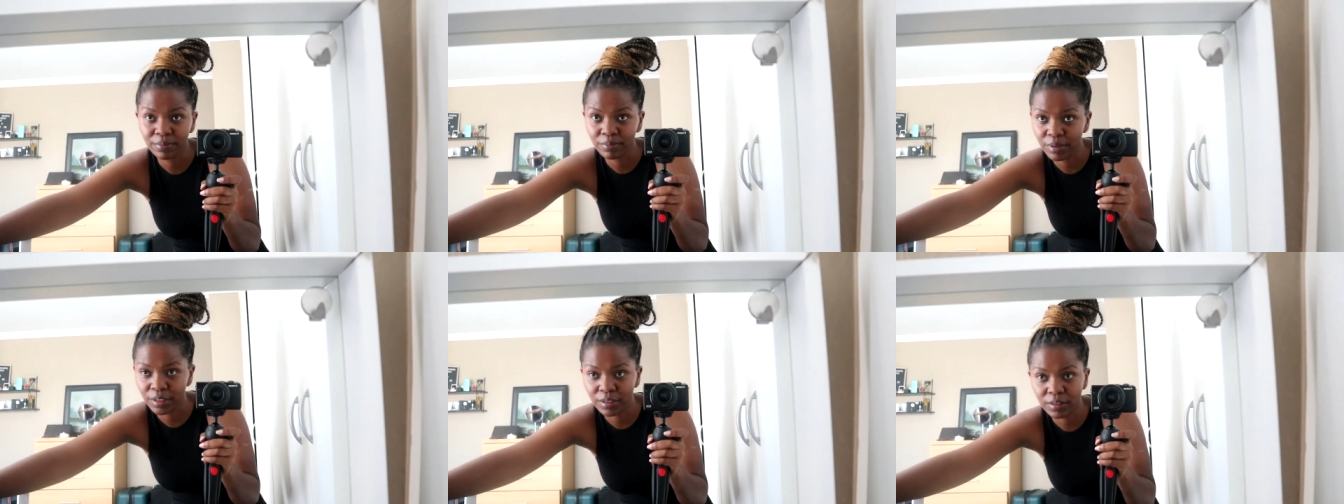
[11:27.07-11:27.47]

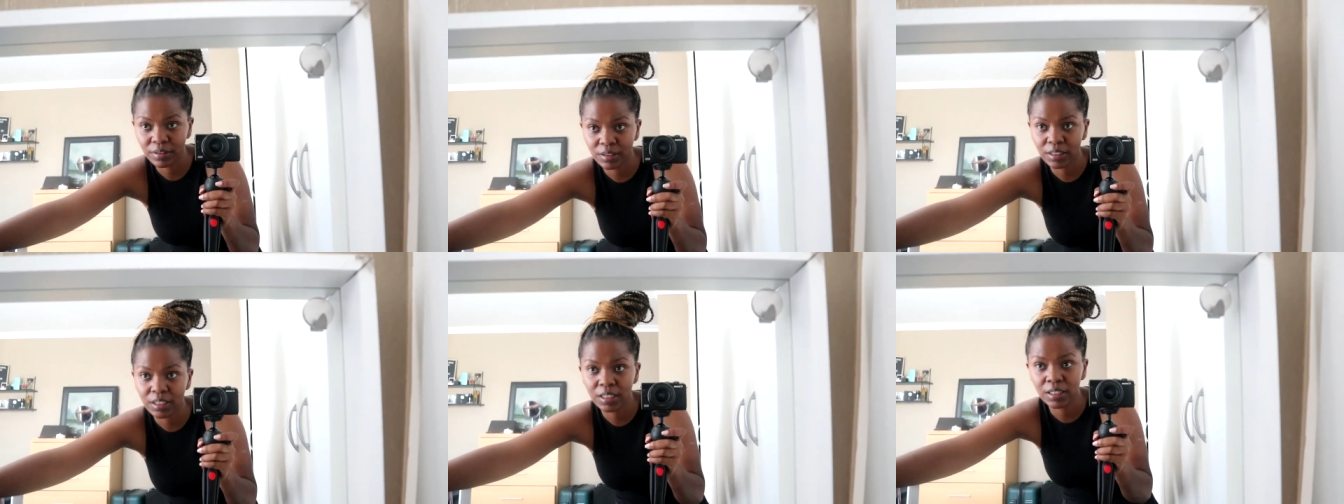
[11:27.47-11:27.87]

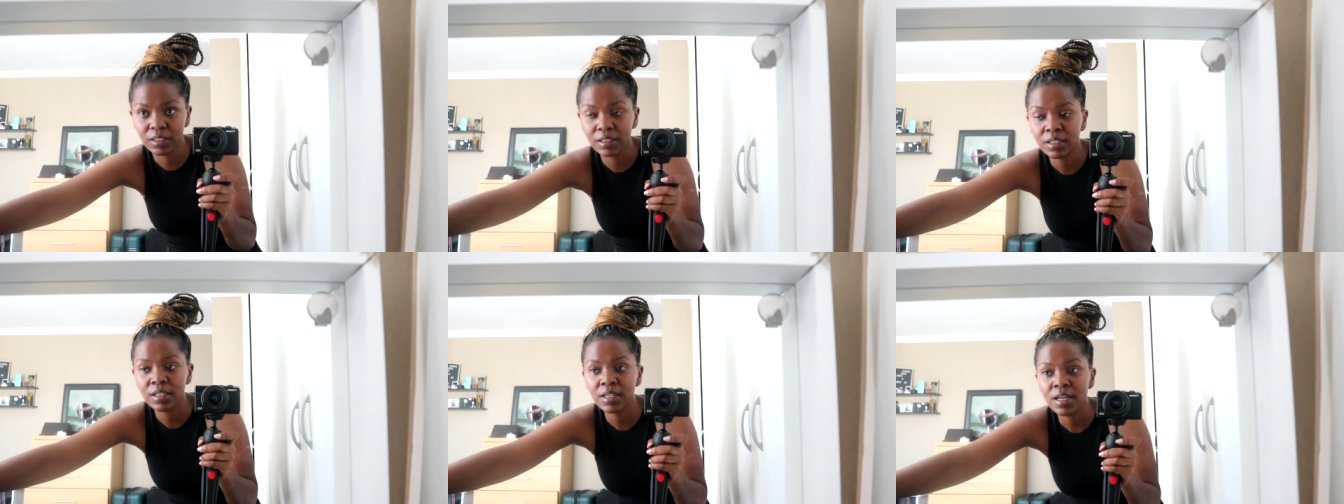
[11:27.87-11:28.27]
because he
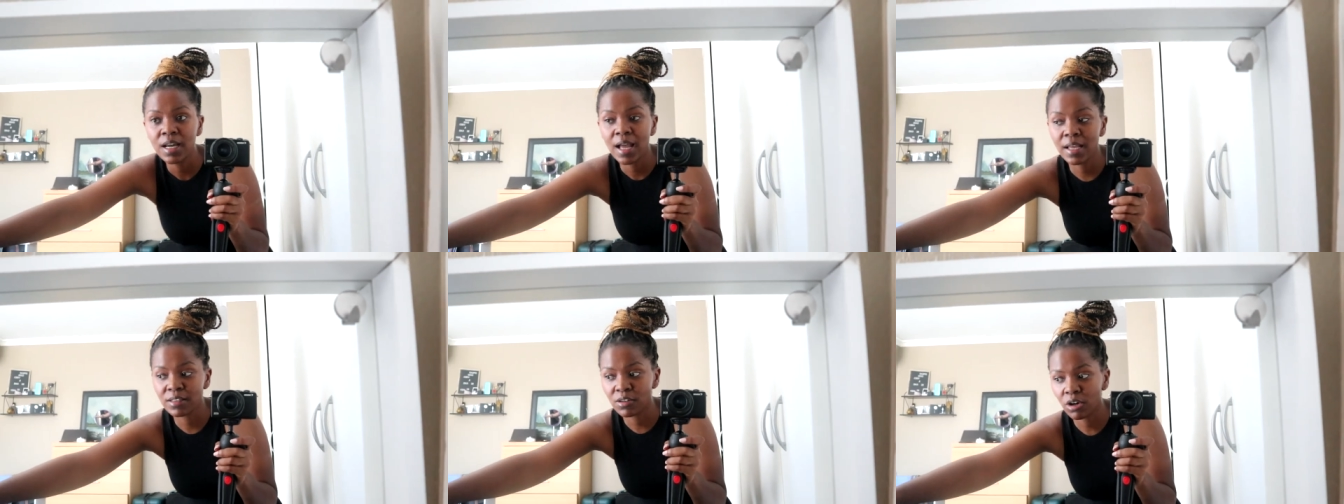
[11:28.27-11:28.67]

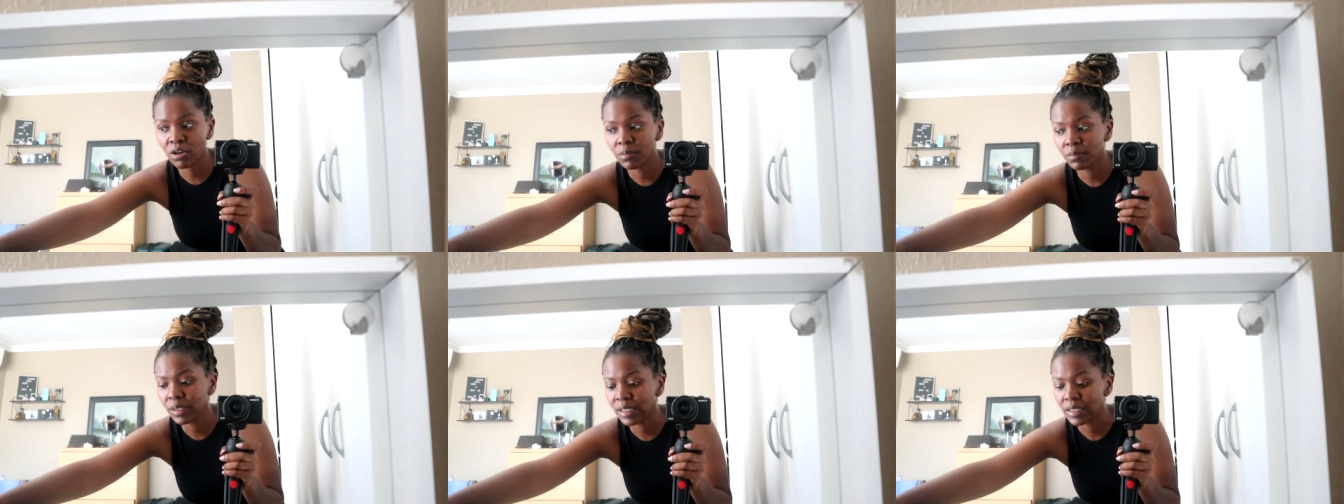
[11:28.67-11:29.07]
has not
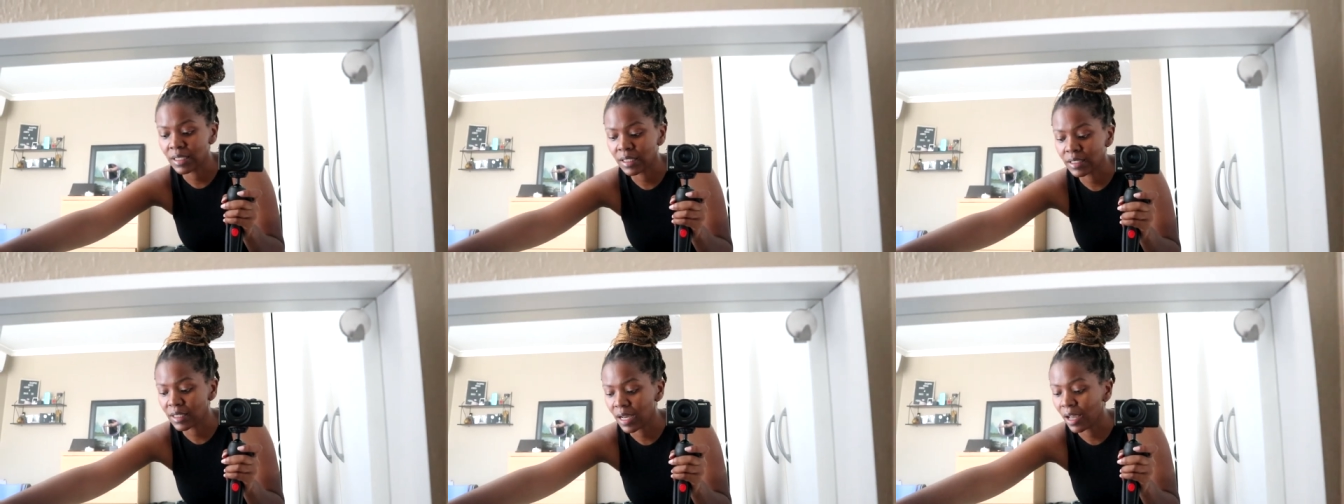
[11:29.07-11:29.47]
completed
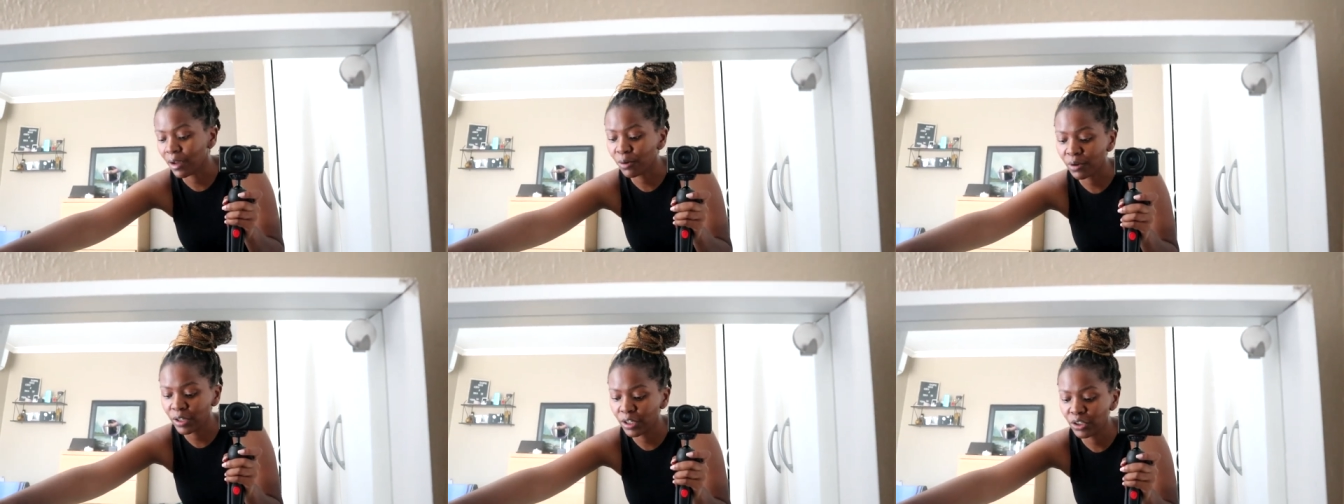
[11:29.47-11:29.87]
it. I
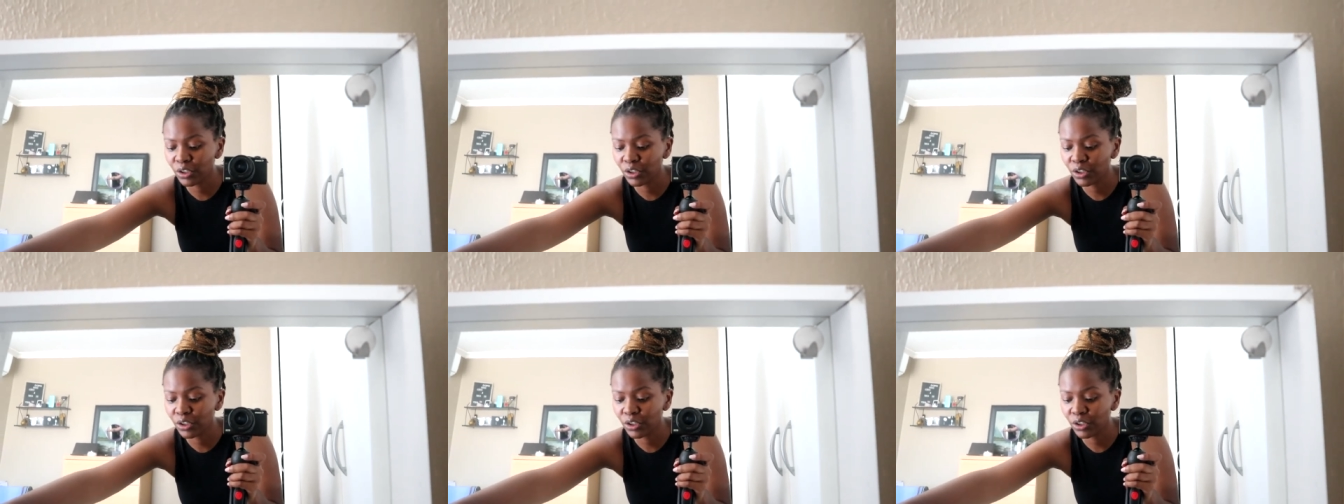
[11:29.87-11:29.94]
already